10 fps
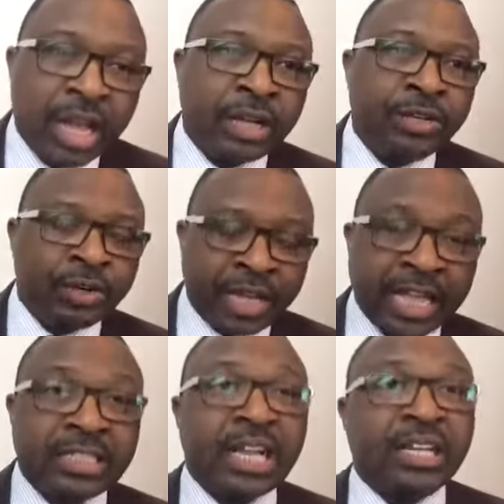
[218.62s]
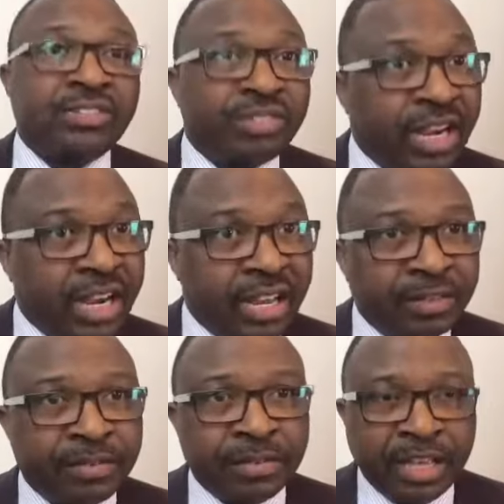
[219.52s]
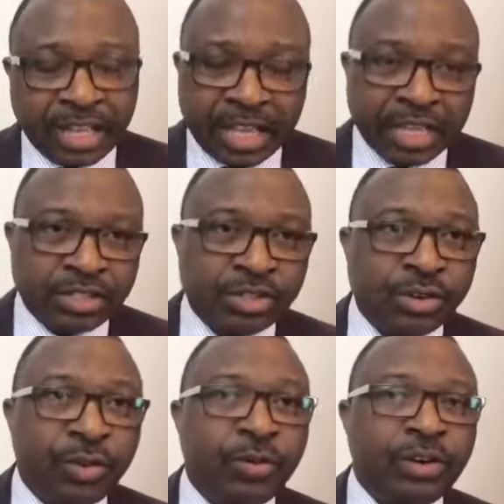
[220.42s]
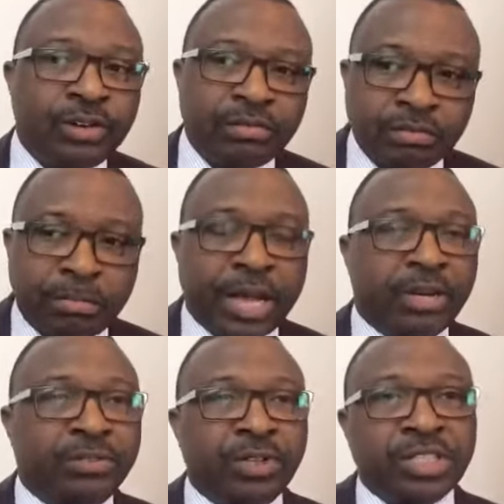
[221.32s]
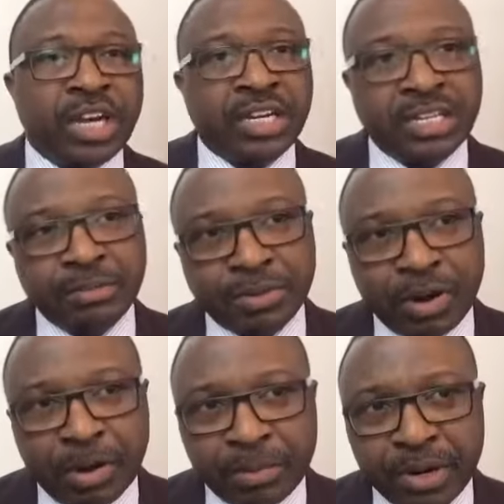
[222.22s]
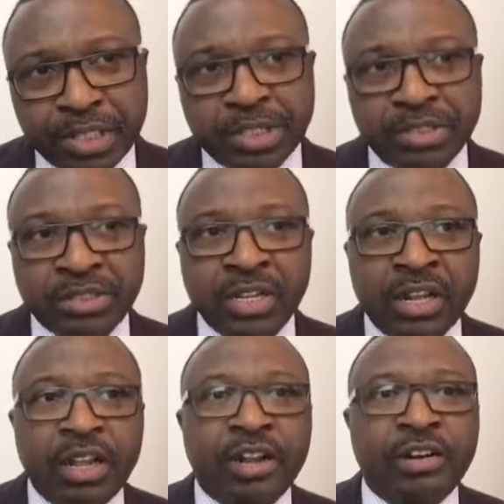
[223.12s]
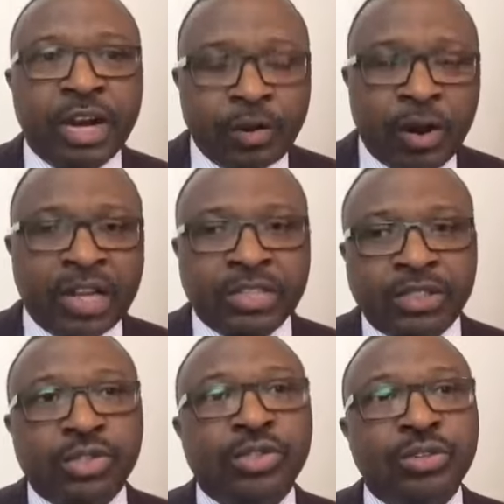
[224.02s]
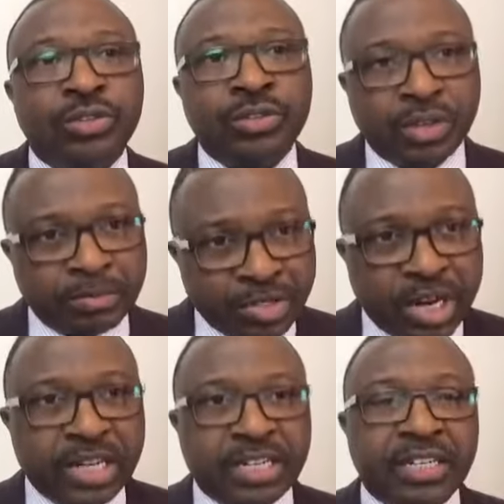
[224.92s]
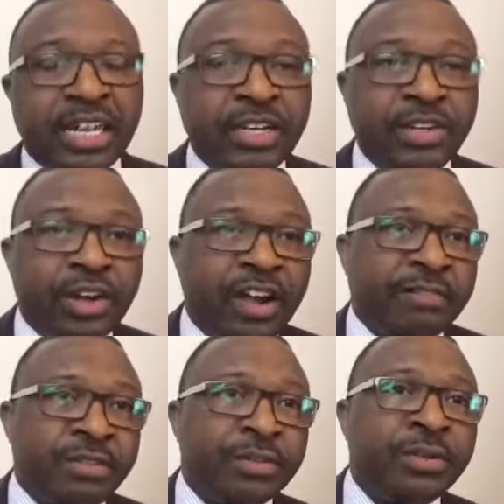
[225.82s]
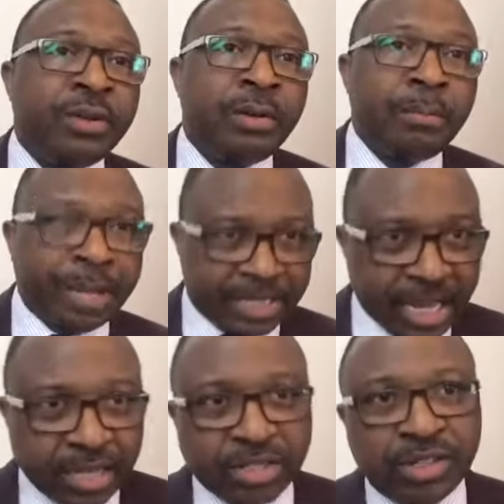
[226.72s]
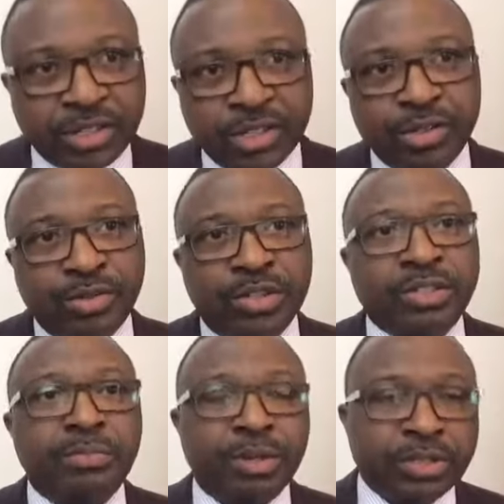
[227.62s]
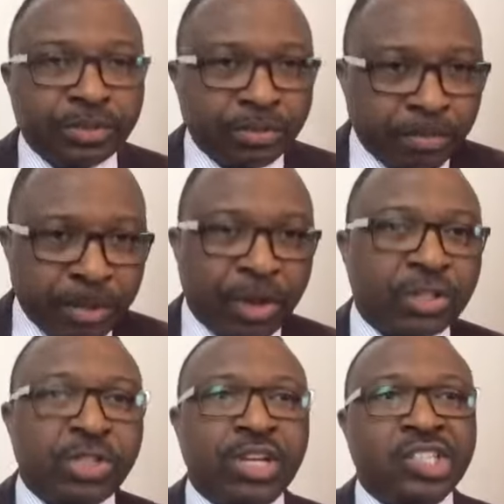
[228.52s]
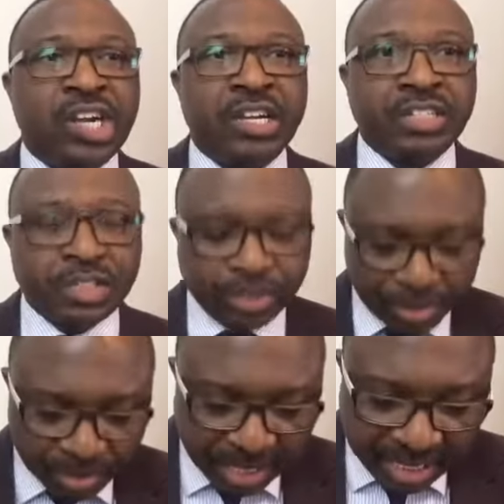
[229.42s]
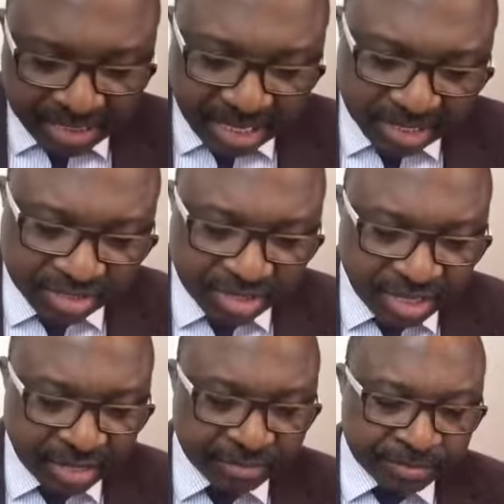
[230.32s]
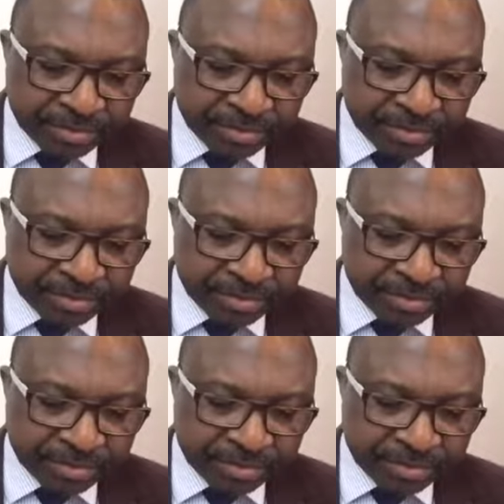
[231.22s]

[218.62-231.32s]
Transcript: You get tax relief in case part of your charitable operations requires you to do some trading, then you have to pay tax on those ones. But because you're a charity, you do get tax relief.